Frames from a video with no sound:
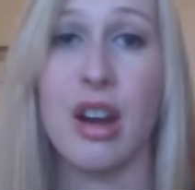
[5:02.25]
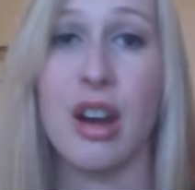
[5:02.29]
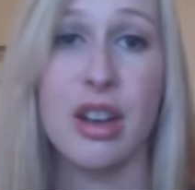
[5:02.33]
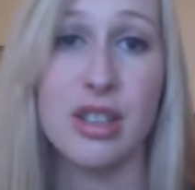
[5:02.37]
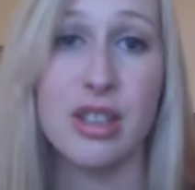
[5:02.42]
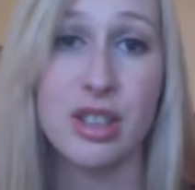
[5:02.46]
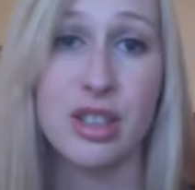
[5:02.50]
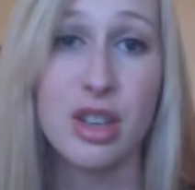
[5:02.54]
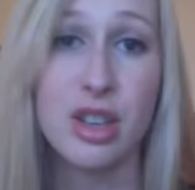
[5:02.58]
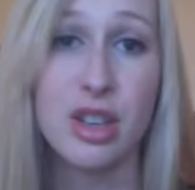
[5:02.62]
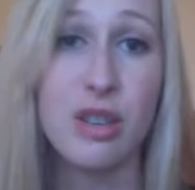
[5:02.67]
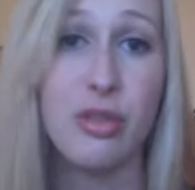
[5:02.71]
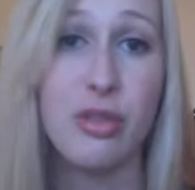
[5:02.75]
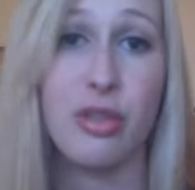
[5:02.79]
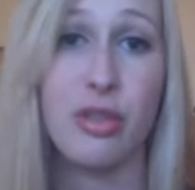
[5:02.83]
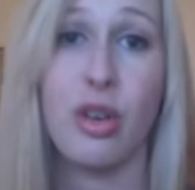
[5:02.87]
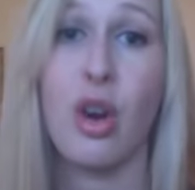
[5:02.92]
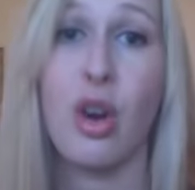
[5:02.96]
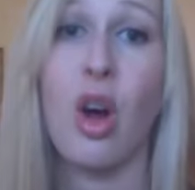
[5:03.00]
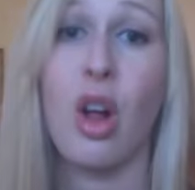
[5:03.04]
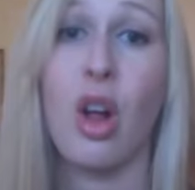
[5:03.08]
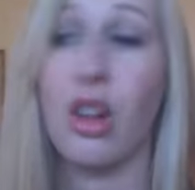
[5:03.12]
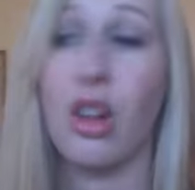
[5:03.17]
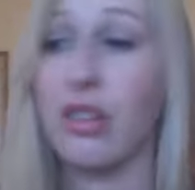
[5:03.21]
It's good
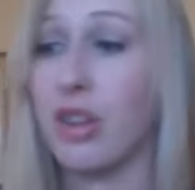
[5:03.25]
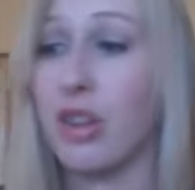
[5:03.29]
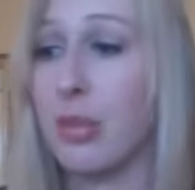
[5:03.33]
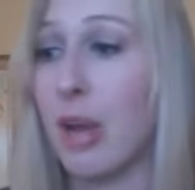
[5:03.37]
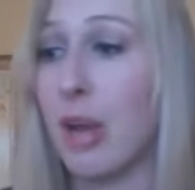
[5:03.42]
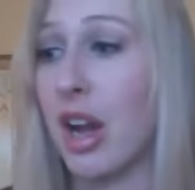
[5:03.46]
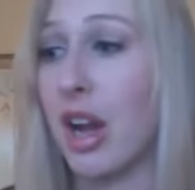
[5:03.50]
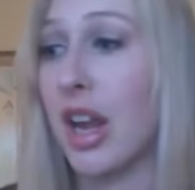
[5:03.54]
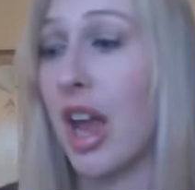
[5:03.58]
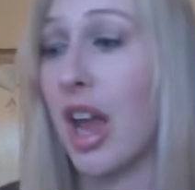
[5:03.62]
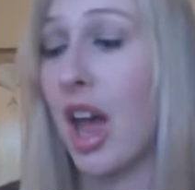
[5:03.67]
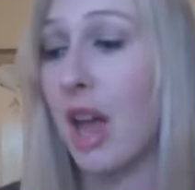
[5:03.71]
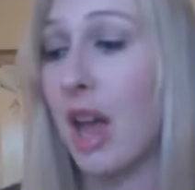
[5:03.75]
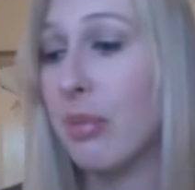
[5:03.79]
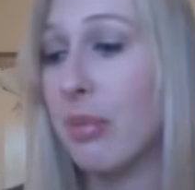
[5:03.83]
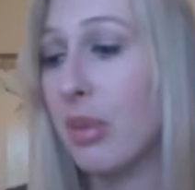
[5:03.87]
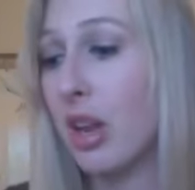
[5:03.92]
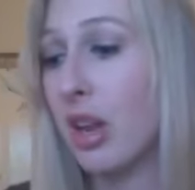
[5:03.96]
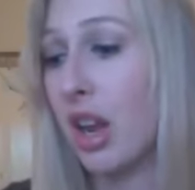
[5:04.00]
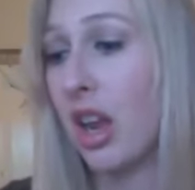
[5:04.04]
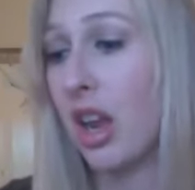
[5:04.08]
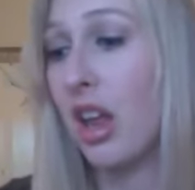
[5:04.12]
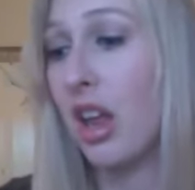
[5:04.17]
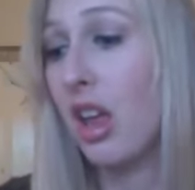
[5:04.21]
for all of your body. I put
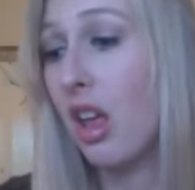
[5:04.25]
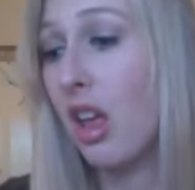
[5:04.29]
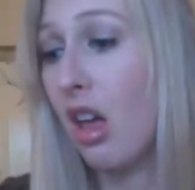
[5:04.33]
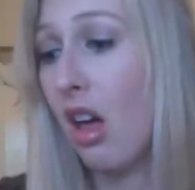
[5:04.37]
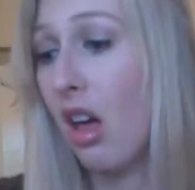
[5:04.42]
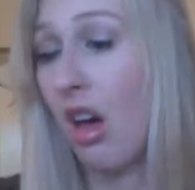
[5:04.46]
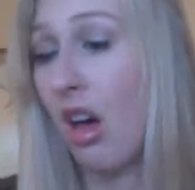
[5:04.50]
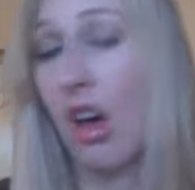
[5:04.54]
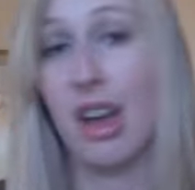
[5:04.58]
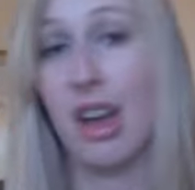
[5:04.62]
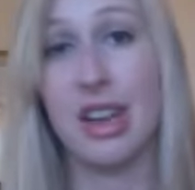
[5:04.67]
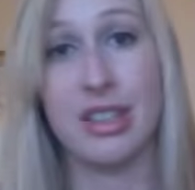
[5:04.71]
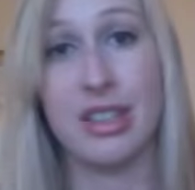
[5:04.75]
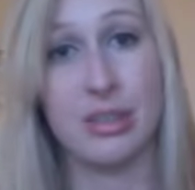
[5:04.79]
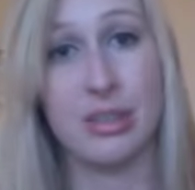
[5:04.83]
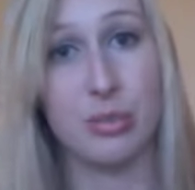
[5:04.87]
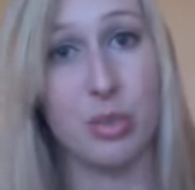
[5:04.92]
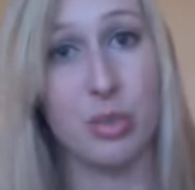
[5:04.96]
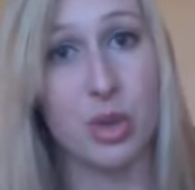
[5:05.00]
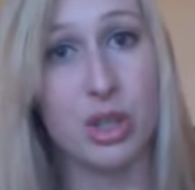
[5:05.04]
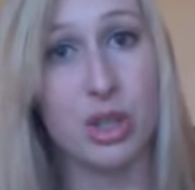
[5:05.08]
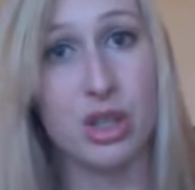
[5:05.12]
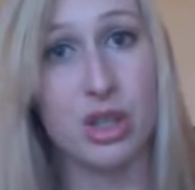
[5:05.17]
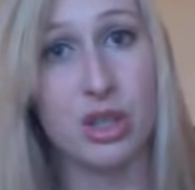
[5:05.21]
it on as
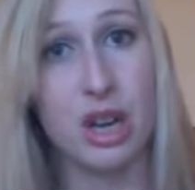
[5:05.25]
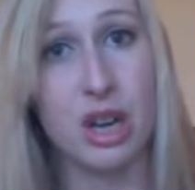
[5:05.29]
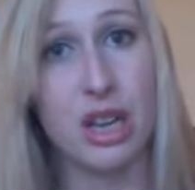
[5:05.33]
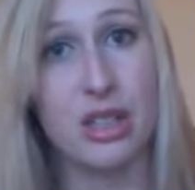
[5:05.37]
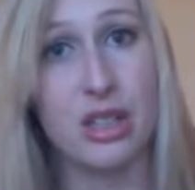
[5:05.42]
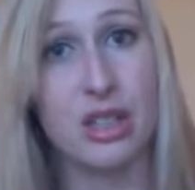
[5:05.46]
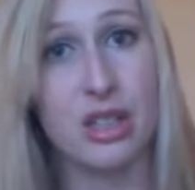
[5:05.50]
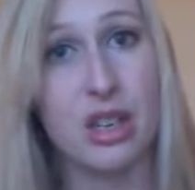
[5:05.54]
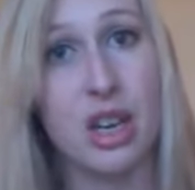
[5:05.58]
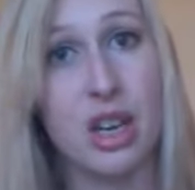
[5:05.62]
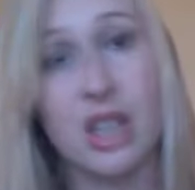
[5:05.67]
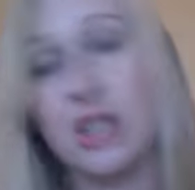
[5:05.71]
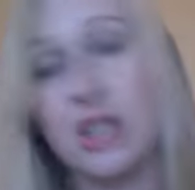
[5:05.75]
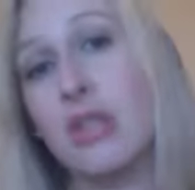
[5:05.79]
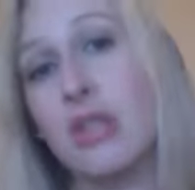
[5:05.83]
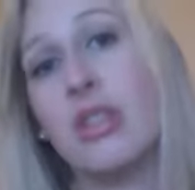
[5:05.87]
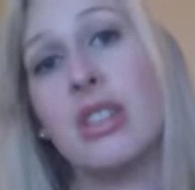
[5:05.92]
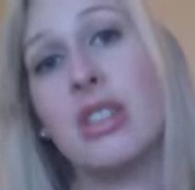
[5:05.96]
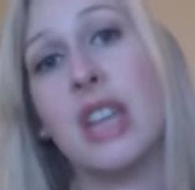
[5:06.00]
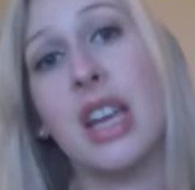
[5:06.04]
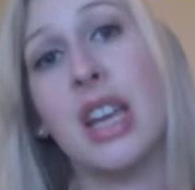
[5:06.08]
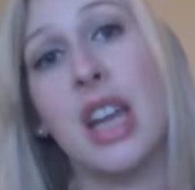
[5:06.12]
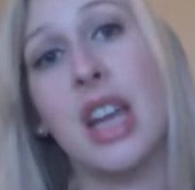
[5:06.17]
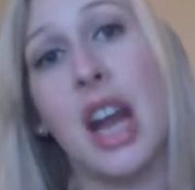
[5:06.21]
moisturizer as soon
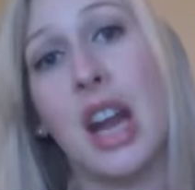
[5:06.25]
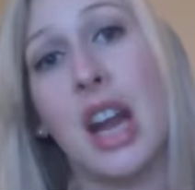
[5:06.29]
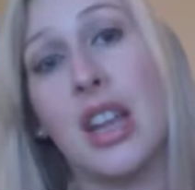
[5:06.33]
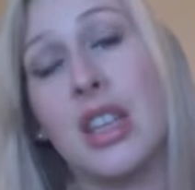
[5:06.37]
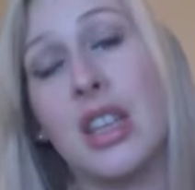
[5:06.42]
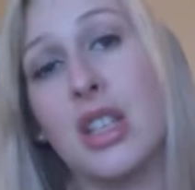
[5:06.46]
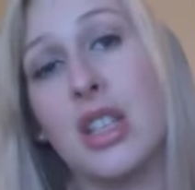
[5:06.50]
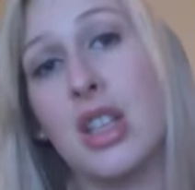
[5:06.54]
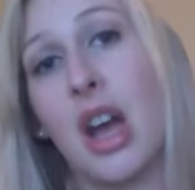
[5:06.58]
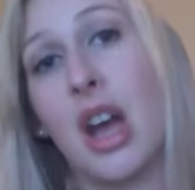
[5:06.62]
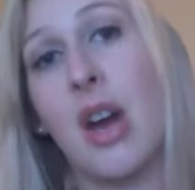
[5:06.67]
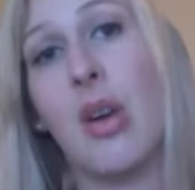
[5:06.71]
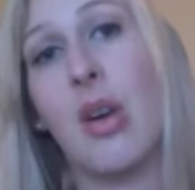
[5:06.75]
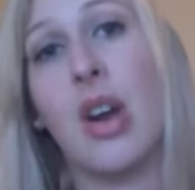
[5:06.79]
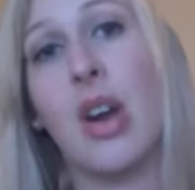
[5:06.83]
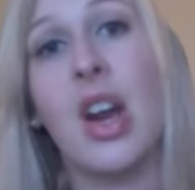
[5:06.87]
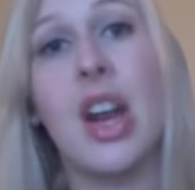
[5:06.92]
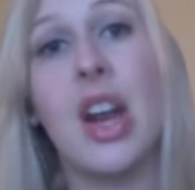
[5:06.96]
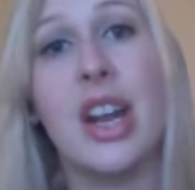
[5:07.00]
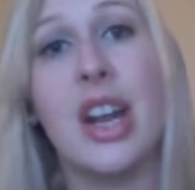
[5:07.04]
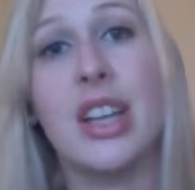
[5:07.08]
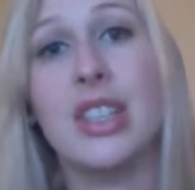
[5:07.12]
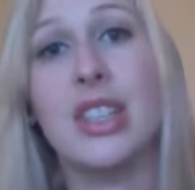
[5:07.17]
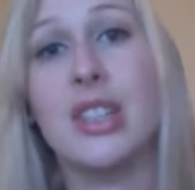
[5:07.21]
as I get out of the shower,
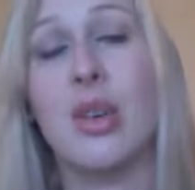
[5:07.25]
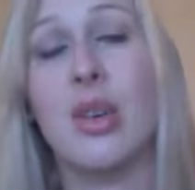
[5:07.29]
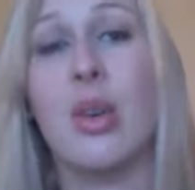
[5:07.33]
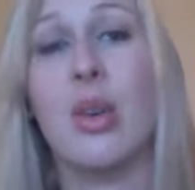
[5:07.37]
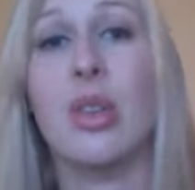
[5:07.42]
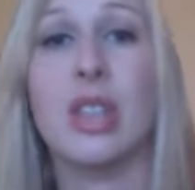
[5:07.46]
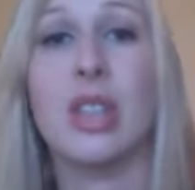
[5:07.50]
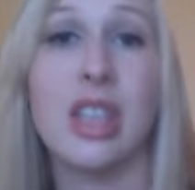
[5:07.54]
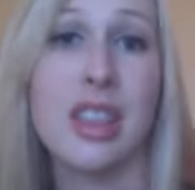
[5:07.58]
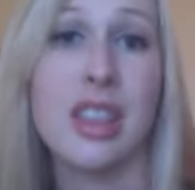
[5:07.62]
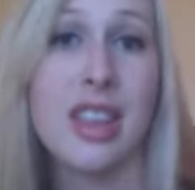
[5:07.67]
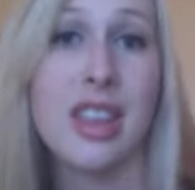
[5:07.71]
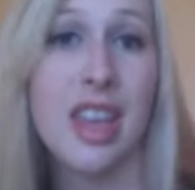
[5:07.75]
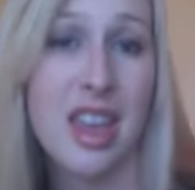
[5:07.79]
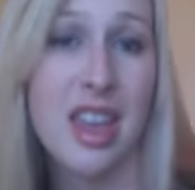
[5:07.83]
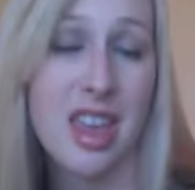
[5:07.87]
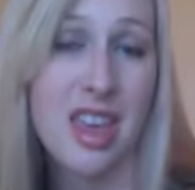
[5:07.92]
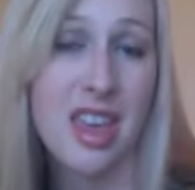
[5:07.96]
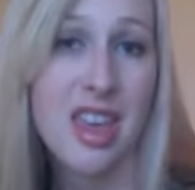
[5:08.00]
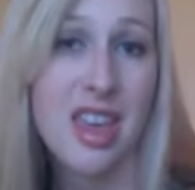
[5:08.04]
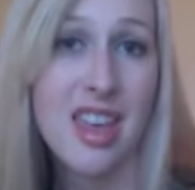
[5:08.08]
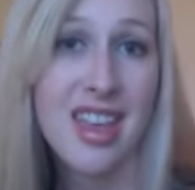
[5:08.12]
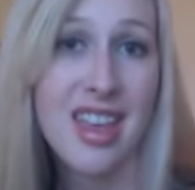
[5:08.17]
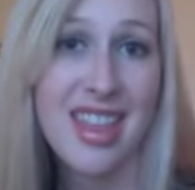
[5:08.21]
and it's the only thing
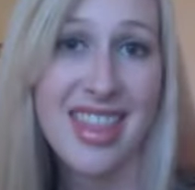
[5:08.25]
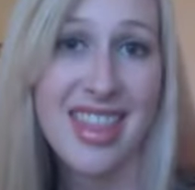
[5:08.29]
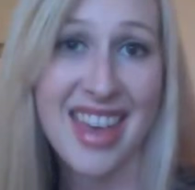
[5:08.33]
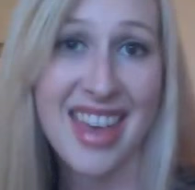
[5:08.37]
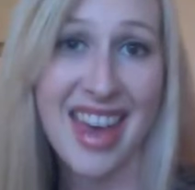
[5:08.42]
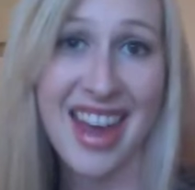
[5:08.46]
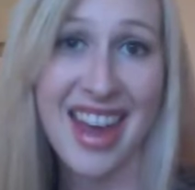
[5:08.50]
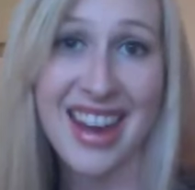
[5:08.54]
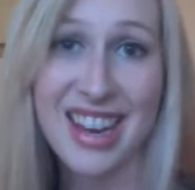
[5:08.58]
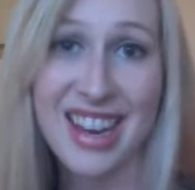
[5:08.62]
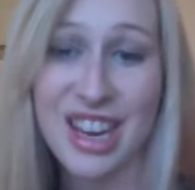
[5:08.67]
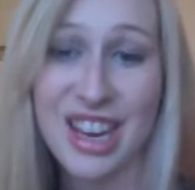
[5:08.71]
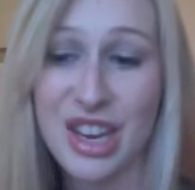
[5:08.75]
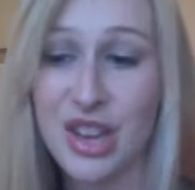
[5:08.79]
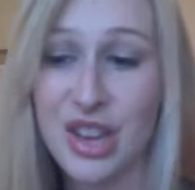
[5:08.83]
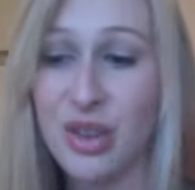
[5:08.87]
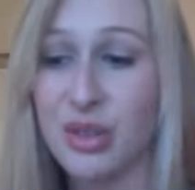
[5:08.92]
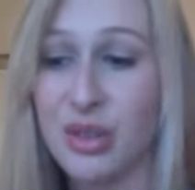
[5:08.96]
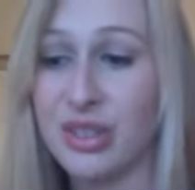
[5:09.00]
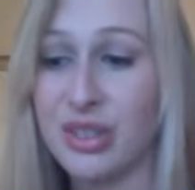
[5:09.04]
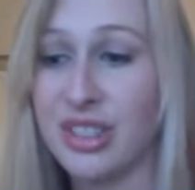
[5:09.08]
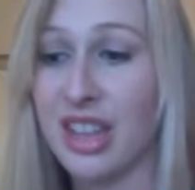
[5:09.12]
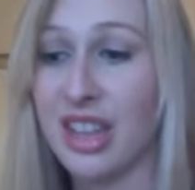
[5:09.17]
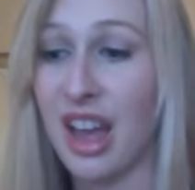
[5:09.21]
that I can
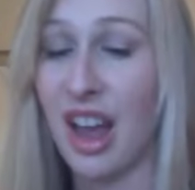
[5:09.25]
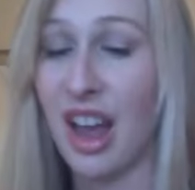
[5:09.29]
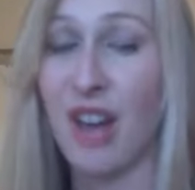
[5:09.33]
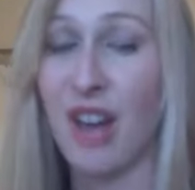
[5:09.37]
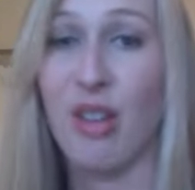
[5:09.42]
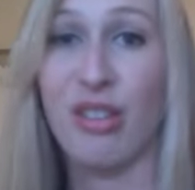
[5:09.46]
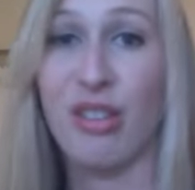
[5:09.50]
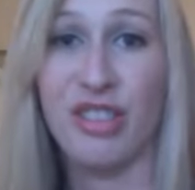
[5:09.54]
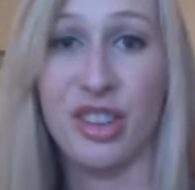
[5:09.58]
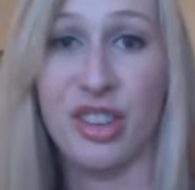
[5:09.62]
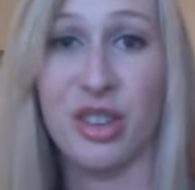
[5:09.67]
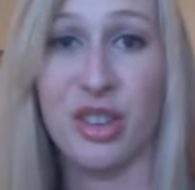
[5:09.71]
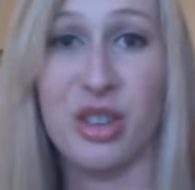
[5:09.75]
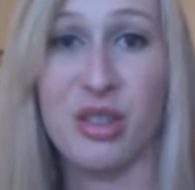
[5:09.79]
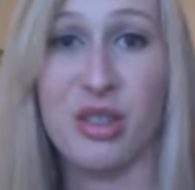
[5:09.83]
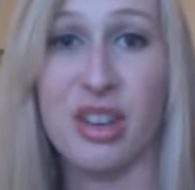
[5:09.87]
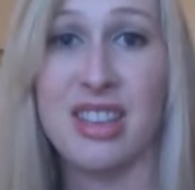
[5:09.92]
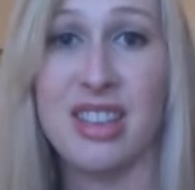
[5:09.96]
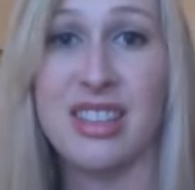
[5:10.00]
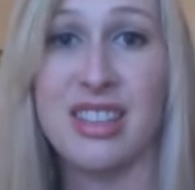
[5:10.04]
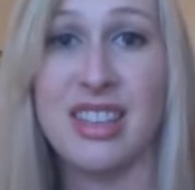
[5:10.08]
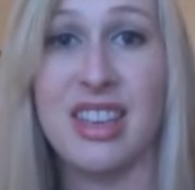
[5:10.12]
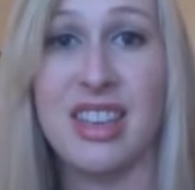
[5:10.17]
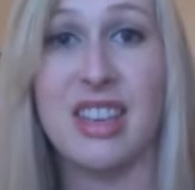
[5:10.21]
use that I don't feel
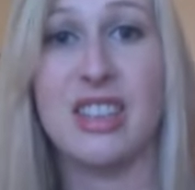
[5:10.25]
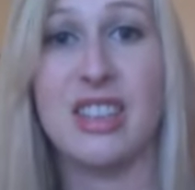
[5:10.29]
greasy.